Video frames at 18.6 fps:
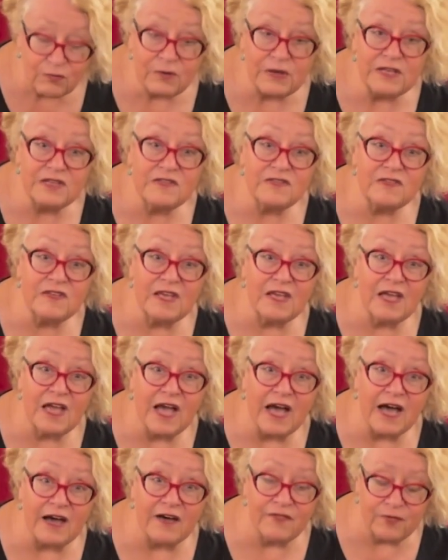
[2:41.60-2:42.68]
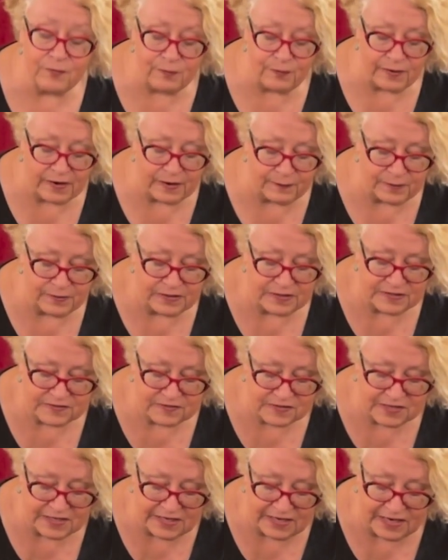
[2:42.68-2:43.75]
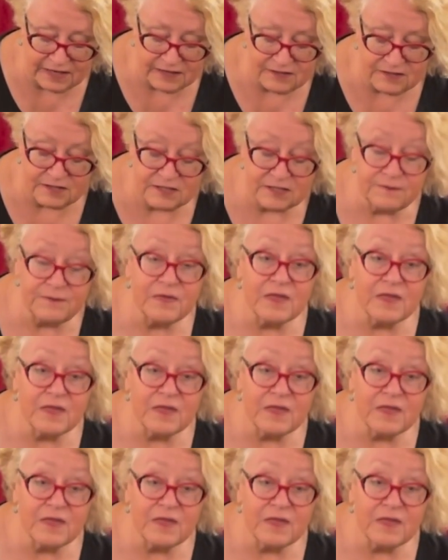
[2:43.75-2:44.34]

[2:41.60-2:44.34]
we see how the puppet is connected.